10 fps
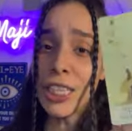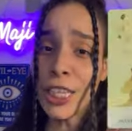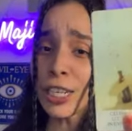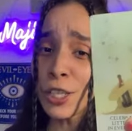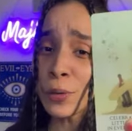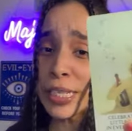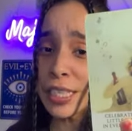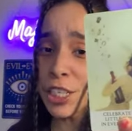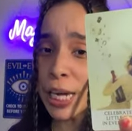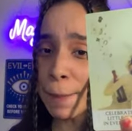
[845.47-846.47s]
There's a
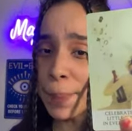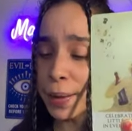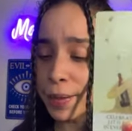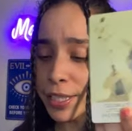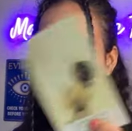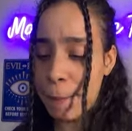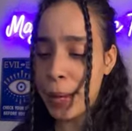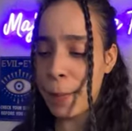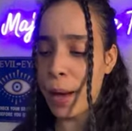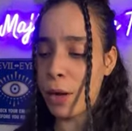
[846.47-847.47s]
reason the
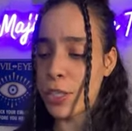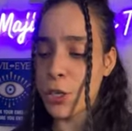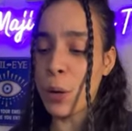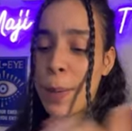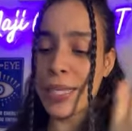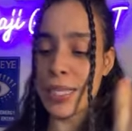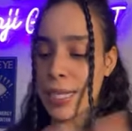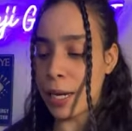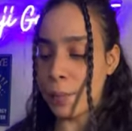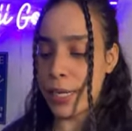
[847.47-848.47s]
champagne bottle's here. You're about to
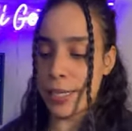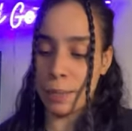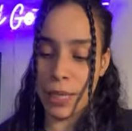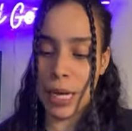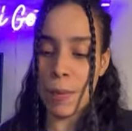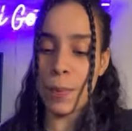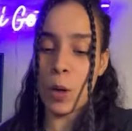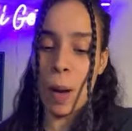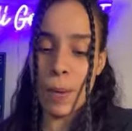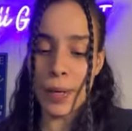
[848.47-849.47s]
celebrate something. Comment
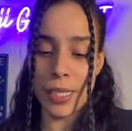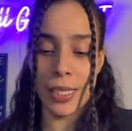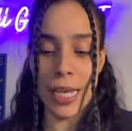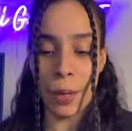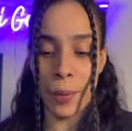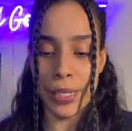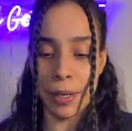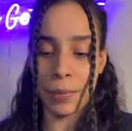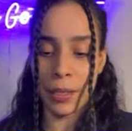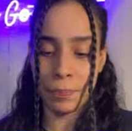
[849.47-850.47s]
below. I'm about to celebrate
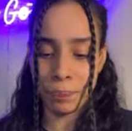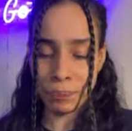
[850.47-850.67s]
something.